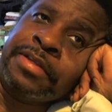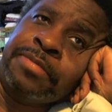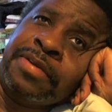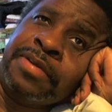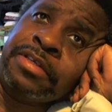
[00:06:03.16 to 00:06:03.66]
this
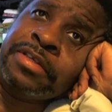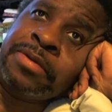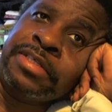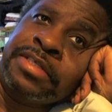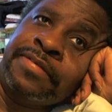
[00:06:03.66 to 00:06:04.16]
month on the
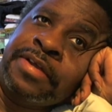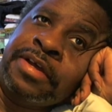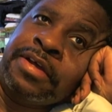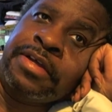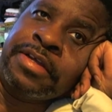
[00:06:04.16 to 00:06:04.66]

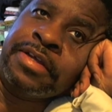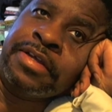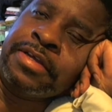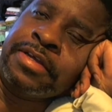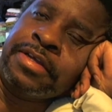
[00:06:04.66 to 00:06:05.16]
27th.
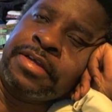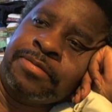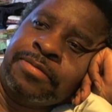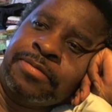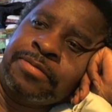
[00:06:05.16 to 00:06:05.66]
Because
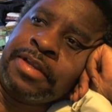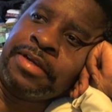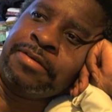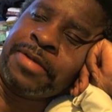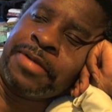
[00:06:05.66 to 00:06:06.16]
what you call it?
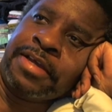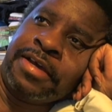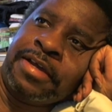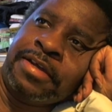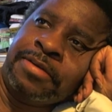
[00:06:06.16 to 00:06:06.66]
Oh my
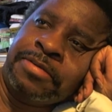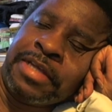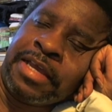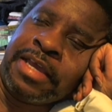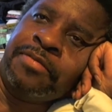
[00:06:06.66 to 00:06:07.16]
God, I
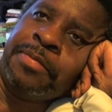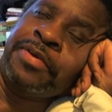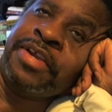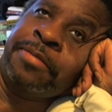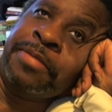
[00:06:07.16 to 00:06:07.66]
can't remember
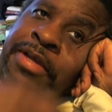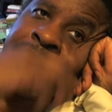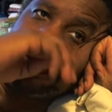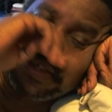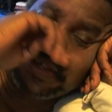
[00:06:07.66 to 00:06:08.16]
her name
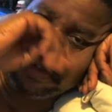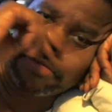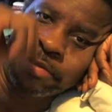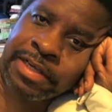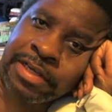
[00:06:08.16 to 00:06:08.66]
now.
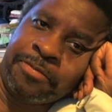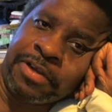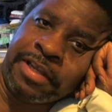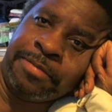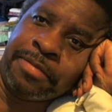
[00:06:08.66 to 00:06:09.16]
Which I'm
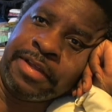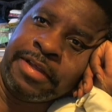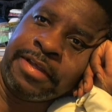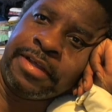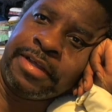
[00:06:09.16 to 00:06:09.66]
really
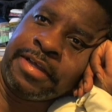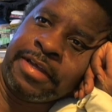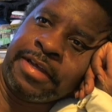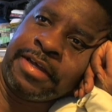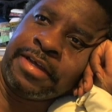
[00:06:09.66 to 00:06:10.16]

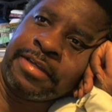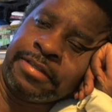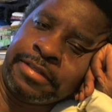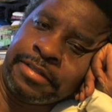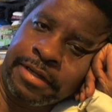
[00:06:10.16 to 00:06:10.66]
the
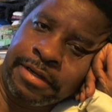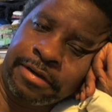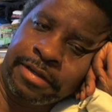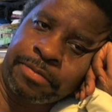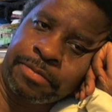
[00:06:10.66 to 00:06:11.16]

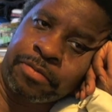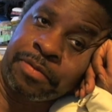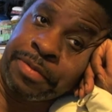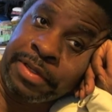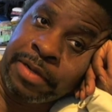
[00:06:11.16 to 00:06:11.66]
girl that the
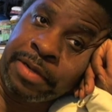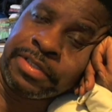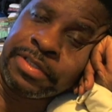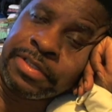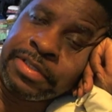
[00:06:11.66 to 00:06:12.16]
woman that
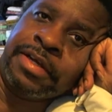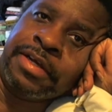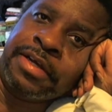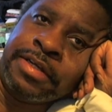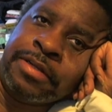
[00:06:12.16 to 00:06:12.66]
was in The
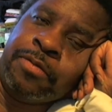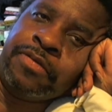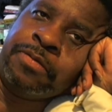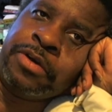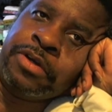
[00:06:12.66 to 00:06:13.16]

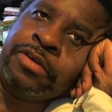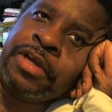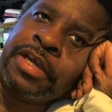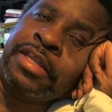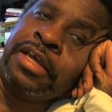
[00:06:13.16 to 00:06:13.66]
Wolf of Wall Street.
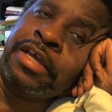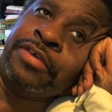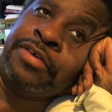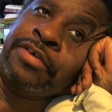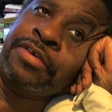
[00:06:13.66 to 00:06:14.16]
I can't think of her
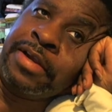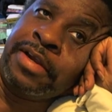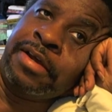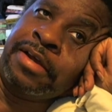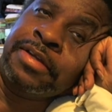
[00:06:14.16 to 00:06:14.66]
name right
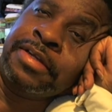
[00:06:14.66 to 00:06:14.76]
now,